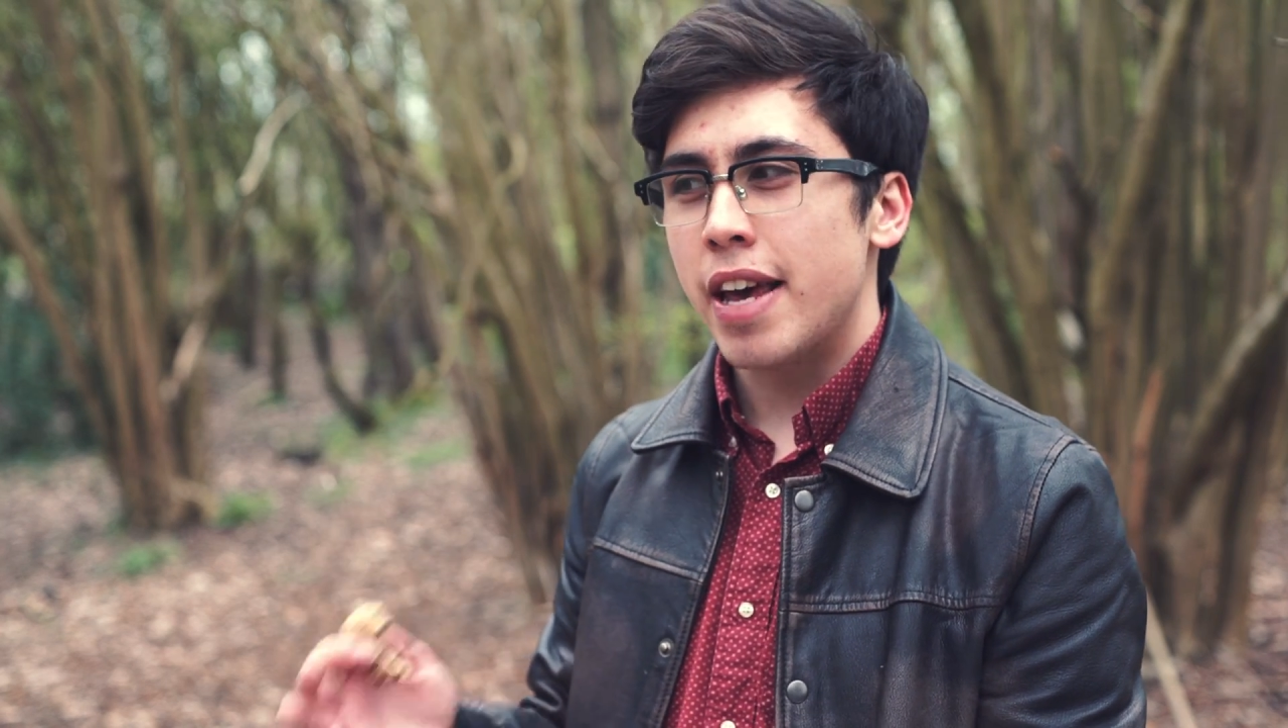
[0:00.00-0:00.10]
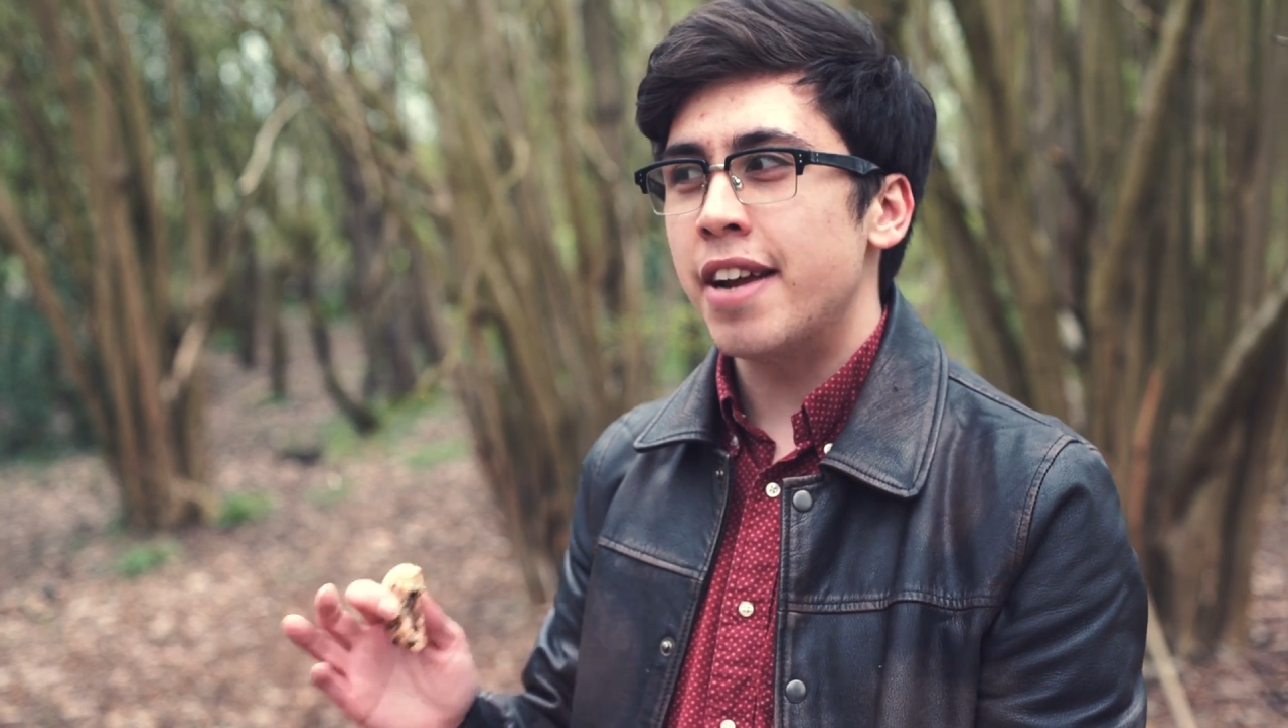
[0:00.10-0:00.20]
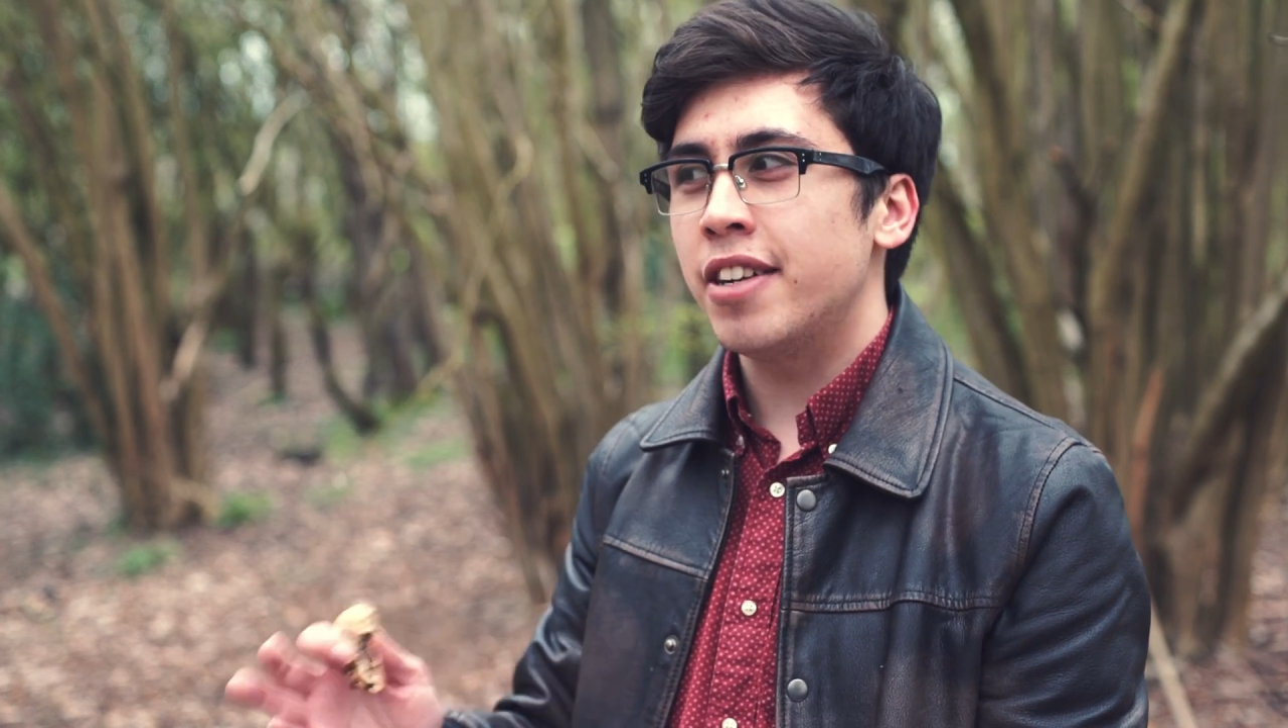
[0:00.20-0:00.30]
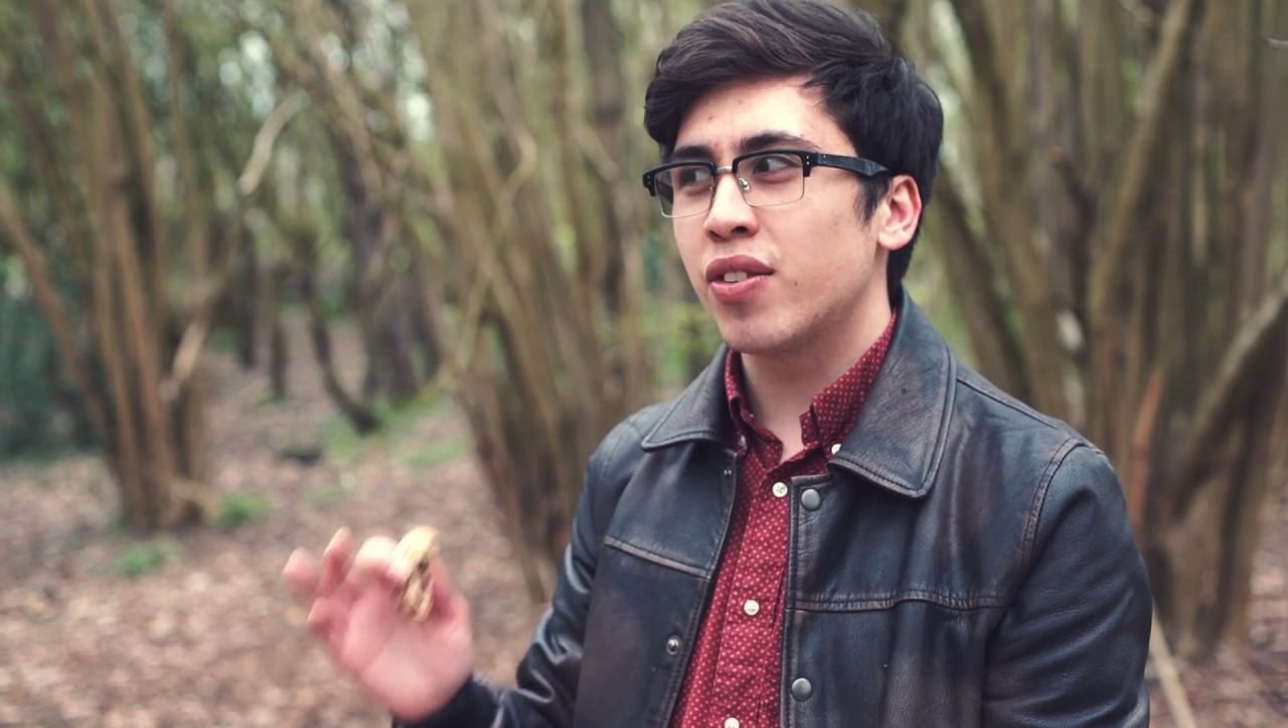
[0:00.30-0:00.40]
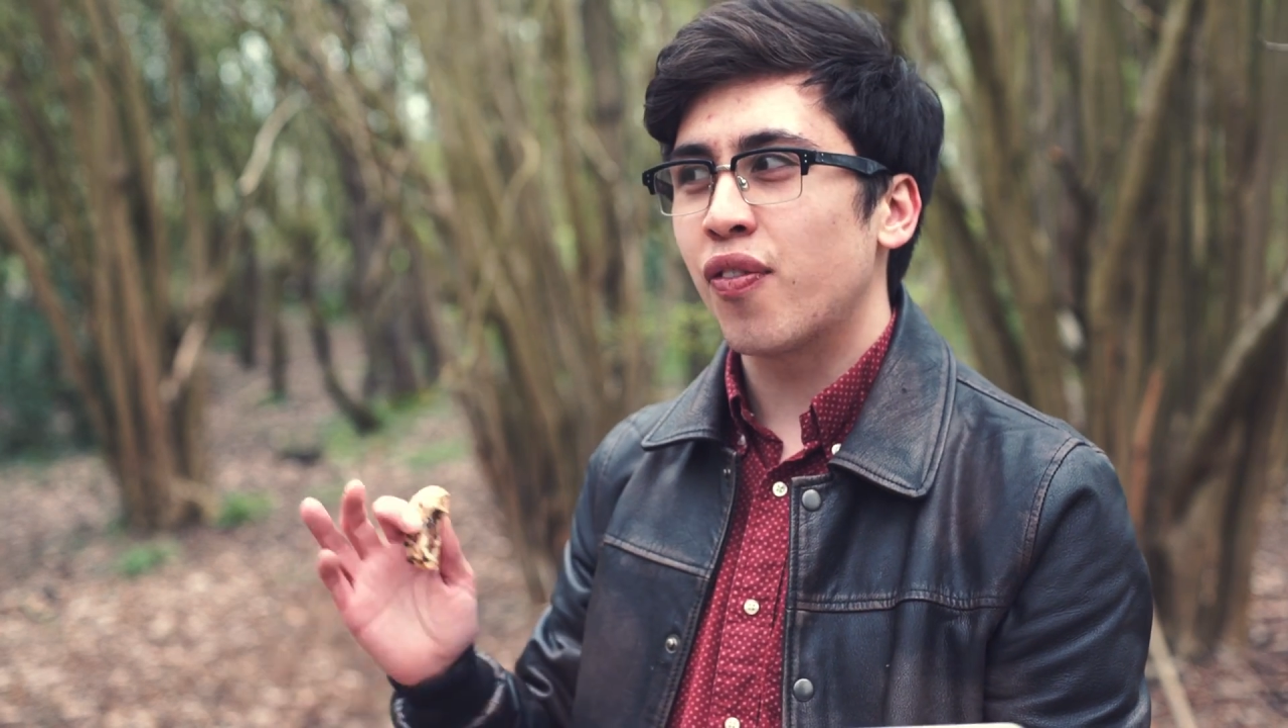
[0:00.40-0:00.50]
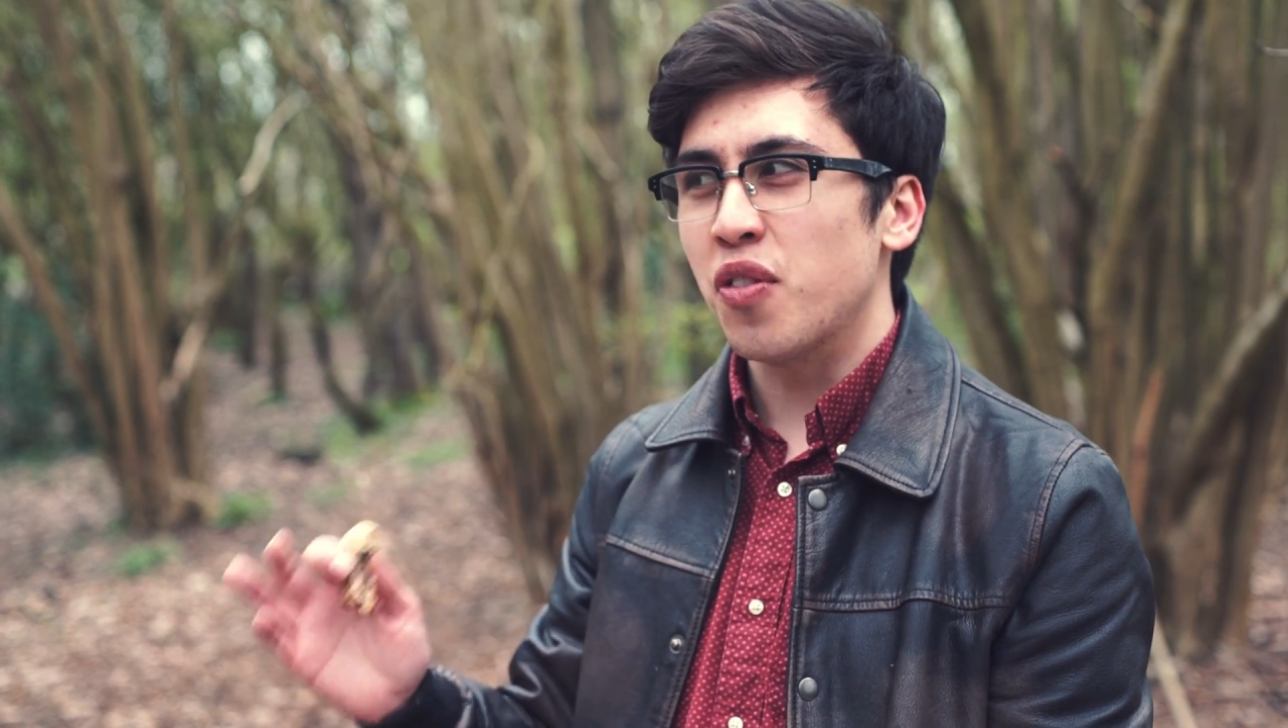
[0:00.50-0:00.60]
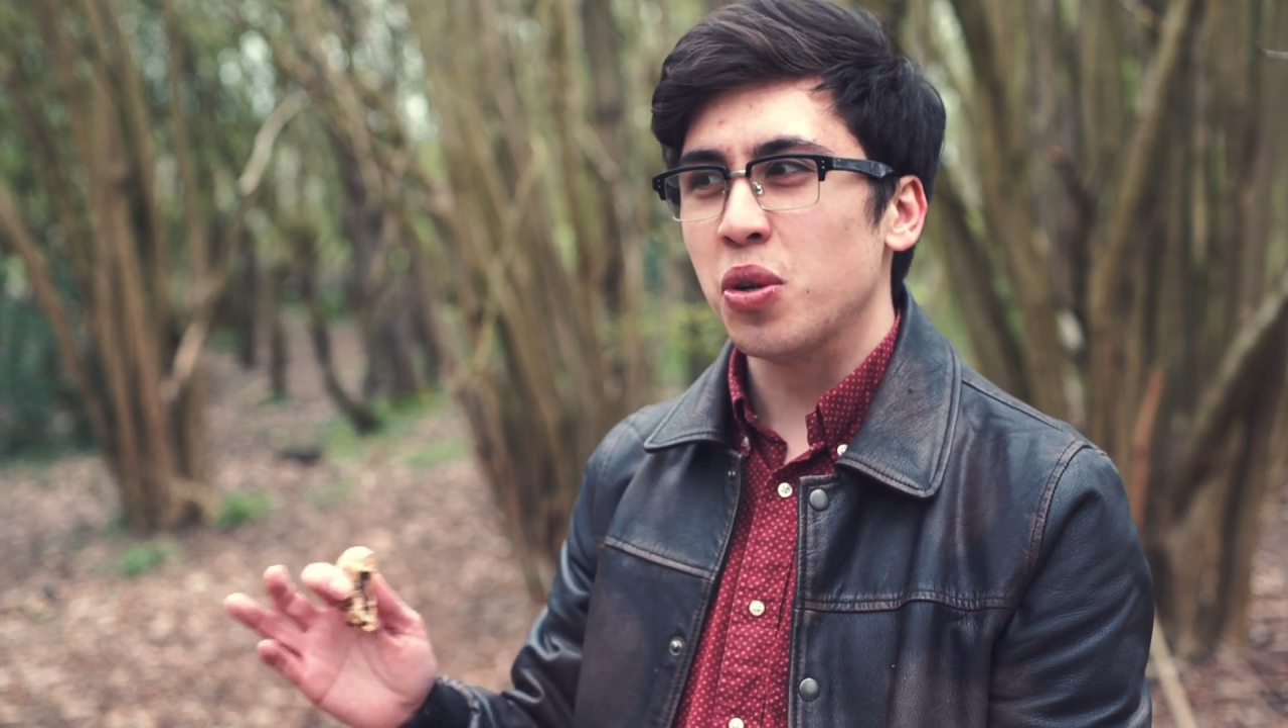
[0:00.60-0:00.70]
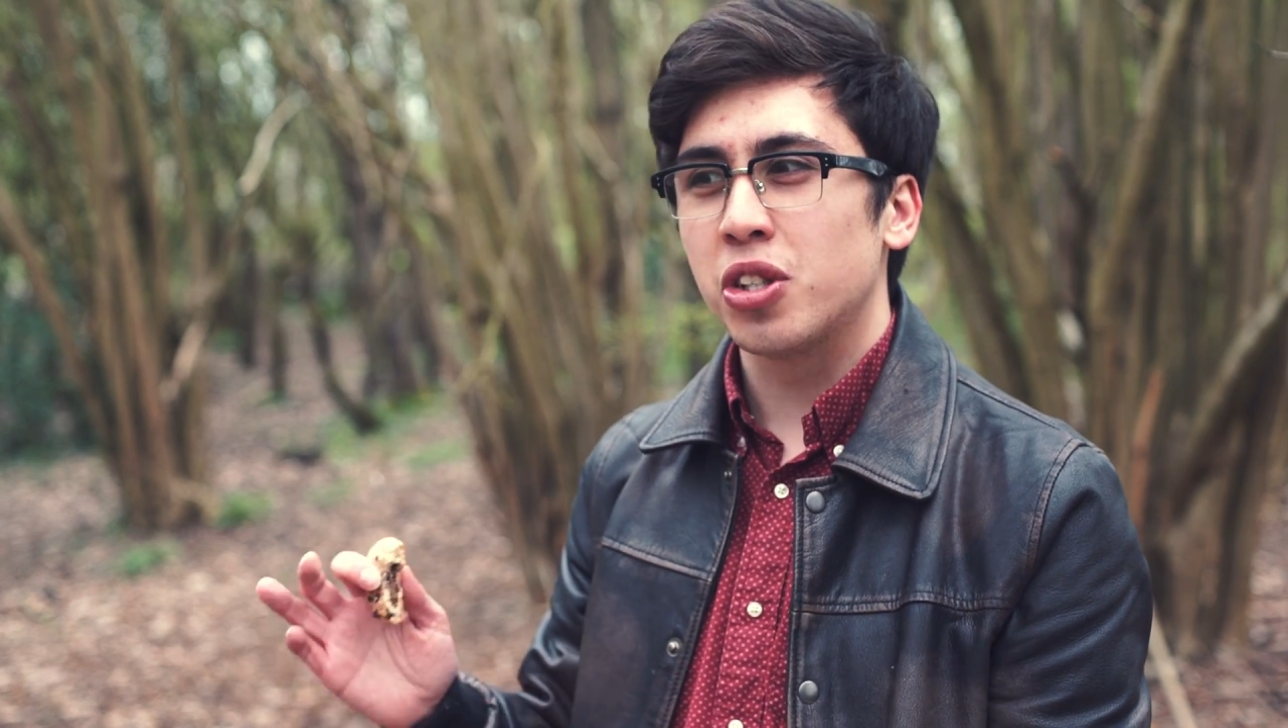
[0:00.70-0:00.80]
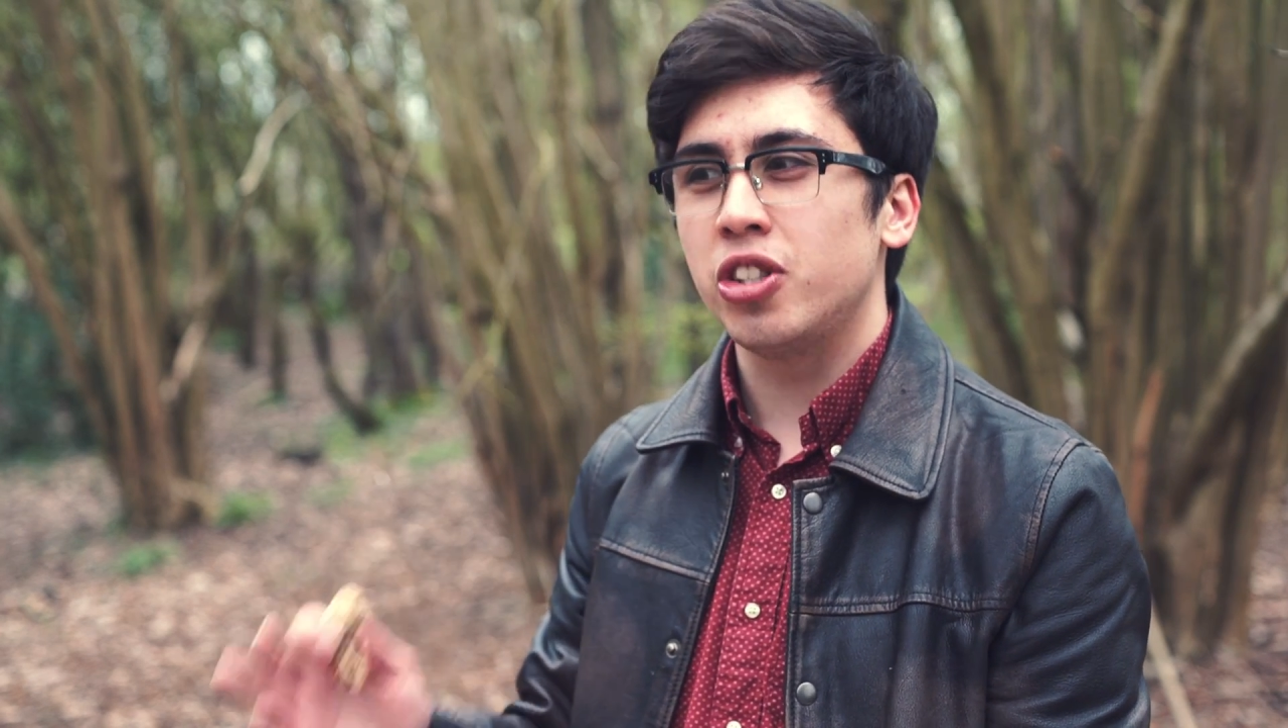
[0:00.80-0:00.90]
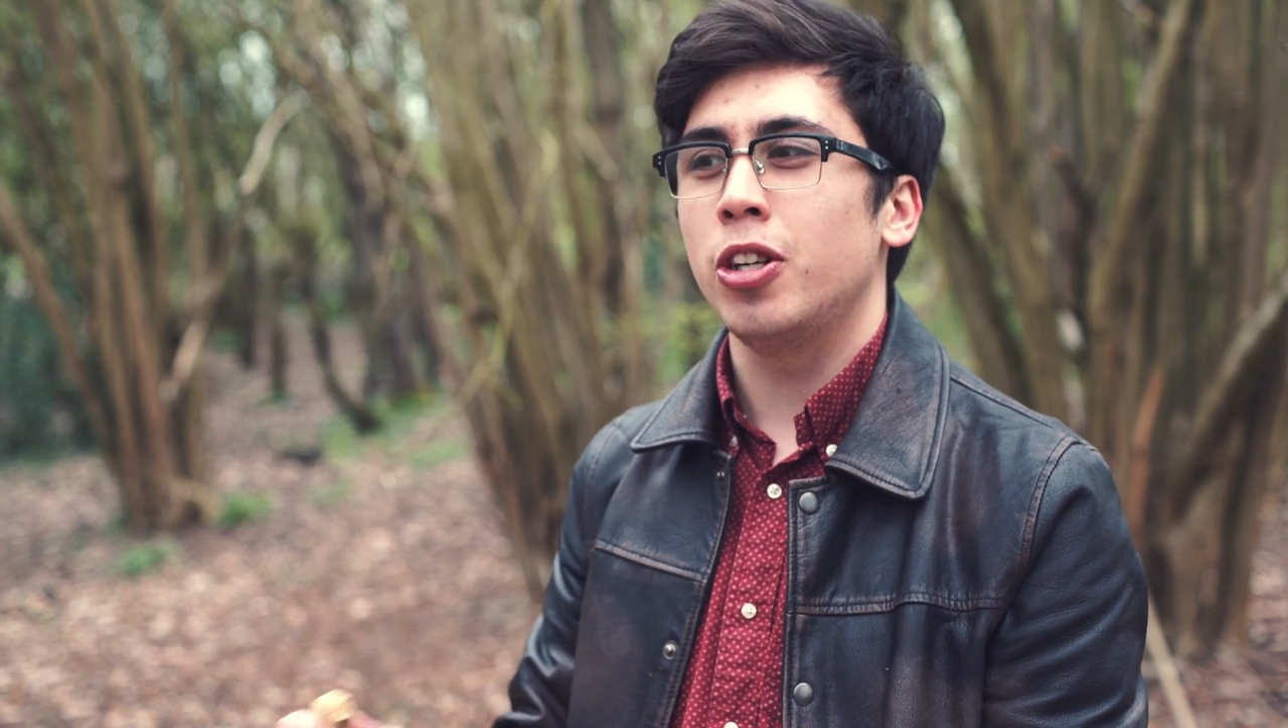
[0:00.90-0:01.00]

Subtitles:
It just forces